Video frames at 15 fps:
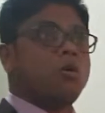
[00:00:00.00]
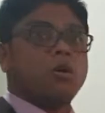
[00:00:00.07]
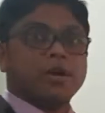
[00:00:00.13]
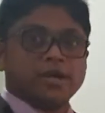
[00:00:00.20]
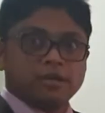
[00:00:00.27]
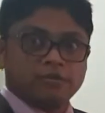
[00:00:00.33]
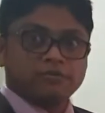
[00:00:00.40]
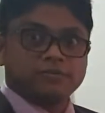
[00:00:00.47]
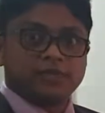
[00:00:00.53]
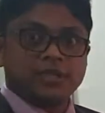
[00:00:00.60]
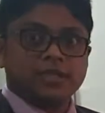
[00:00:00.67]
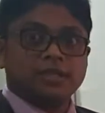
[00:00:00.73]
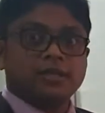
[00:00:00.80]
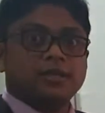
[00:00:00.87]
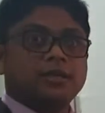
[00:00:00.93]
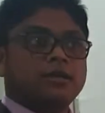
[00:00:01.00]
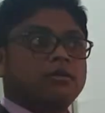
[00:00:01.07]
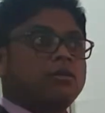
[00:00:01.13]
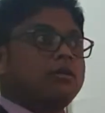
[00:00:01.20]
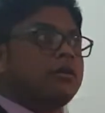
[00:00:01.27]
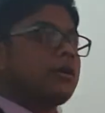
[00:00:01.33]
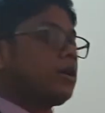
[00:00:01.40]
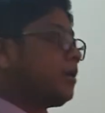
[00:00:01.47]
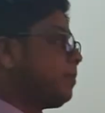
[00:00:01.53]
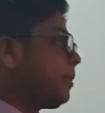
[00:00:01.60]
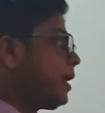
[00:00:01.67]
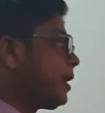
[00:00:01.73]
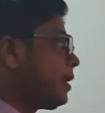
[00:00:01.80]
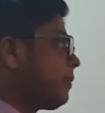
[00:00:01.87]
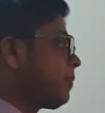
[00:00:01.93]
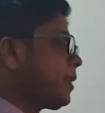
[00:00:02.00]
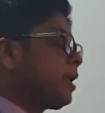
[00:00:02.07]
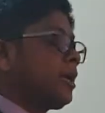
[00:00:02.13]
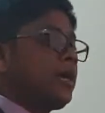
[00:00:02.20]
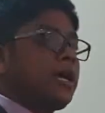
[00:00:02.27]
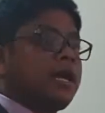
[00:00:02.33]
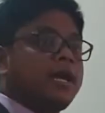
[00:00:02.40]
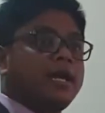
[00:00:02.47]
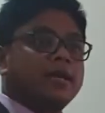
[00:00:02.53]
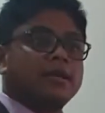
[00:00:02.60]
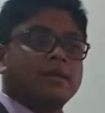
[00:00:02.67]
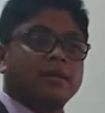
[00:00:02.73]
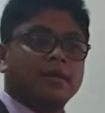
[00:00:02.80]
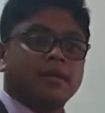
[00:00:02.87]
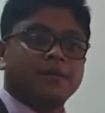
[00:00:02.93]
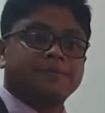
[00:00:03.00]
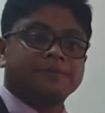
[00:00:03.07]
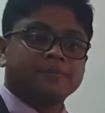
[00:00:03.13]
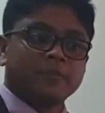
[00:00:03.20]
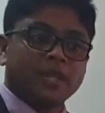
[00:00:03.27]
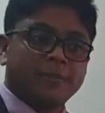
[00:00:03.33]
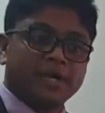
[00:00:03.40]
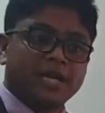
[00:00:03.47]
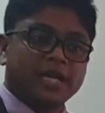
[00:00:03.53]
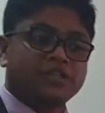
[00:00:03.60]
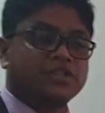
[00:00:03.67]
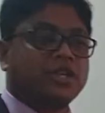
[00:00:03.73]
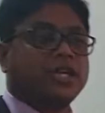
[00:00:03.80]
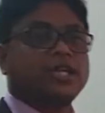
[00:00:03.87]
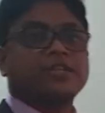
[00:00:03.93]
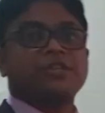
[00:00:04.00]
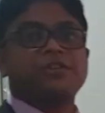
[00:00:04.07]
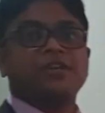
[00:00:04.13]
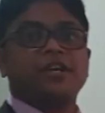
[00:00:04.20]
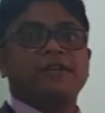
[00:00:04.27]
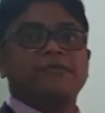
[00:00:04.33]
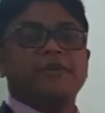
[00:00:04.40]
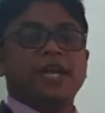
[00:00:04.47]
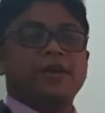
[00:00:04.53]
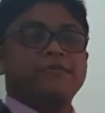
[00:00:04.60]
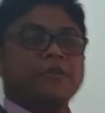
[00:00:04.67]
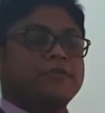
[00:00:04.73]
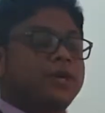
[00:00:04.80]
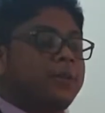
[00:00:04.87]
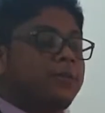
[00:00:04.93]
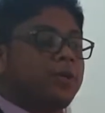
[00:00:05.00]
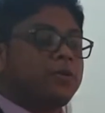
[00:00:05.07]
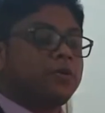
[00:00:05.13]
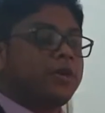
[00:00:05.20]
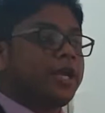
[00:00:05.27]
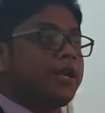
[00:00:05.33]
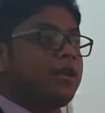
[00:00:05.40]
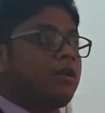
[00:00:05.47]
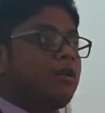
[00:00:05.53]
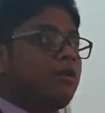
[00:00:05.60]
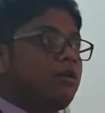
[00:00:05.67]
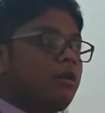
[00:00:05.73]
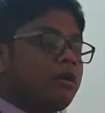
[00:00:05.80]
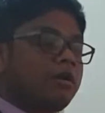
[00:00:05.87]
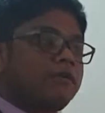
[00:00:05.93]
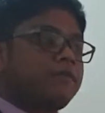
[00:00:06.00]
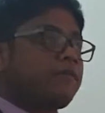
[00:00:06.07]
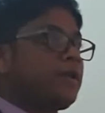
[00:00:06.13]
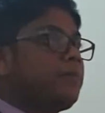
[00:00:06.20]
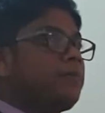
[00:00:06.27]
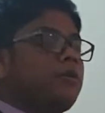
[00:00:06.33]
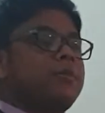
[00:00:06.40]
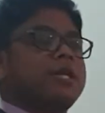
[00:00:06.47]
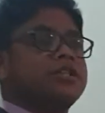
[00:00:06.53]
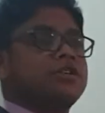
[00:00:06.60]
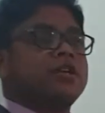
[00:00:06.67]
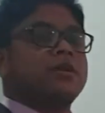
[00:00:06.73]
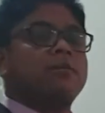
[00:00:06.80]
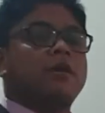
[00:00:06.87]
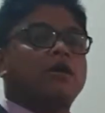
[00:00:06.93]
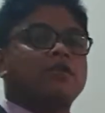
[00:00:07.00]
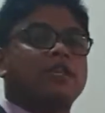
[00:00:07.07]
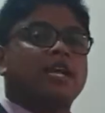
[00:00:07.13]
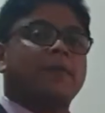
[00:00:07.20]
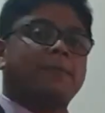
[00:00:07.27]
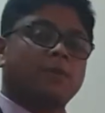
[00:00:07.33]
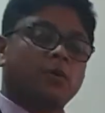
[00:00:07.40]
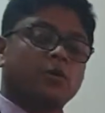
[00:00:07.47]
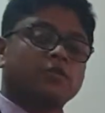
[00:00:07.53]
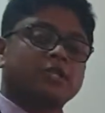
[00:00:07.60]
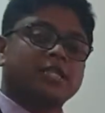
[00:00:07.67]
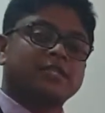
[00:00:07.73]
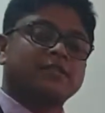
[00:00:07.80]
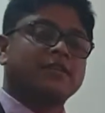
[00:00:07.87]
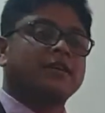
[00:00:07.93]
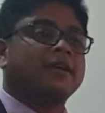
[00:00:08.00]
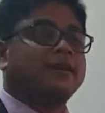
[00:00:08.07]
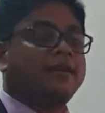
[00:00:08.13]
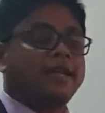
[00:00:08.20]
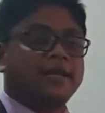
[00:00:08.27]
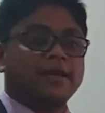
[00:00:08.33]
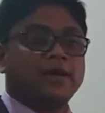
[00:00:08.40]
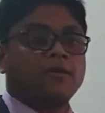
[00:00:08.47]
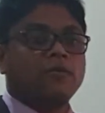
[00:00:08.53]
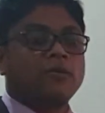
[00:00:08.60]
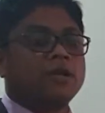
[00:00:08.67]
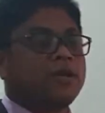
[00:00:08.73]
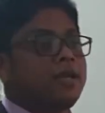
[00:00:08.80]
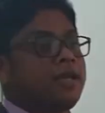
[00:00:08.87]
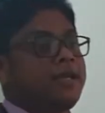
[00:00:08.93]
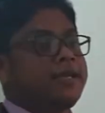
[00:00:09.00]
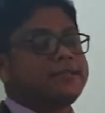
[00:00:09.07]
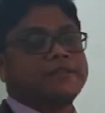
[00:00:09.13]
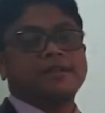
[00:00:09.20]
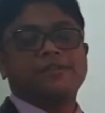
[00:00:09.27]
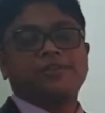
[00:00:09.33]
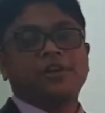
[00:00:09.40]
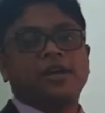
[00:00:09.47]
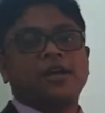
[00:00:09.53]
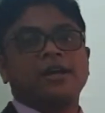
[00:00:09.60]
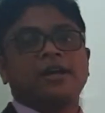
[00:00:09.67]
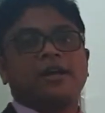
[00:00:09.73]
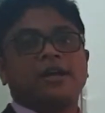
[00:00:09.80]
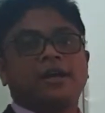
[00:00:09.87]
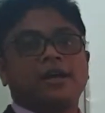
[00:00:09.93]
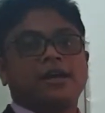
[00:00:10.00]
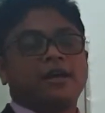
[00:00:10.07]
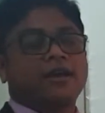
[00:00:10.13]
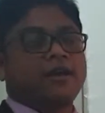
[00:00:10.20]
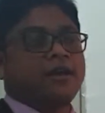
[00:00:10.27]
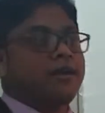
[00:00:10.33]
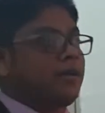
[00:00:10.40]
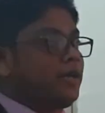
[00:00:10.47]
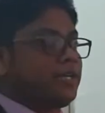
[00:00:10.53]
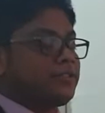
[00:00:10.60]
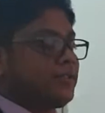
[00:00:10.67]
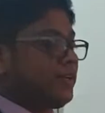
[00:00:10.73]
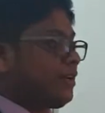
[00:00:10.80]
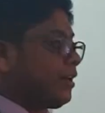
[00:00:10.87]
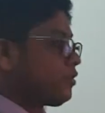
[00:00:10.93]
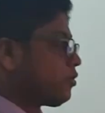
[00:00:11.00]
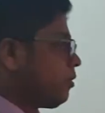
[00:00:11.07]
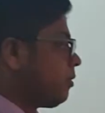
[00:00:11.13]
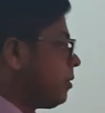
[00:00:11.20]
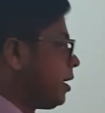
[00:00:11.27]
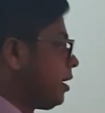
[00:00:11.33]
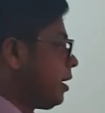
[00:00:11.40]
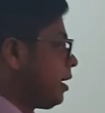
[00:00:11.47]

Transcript: owner of the company, and production engineer, where we were able to get a lot of information about their process, layout, etc. etc. So